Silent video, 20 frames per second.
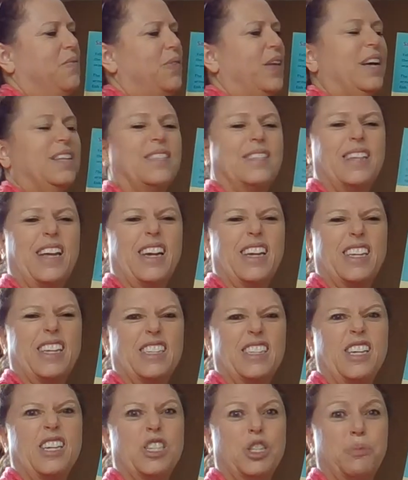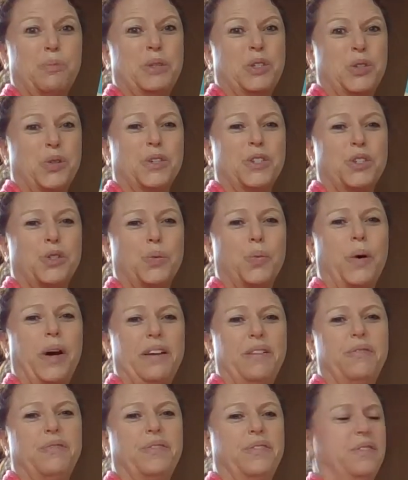That's like its husband or its
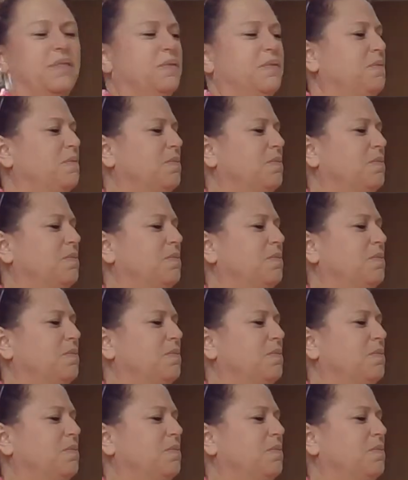wife.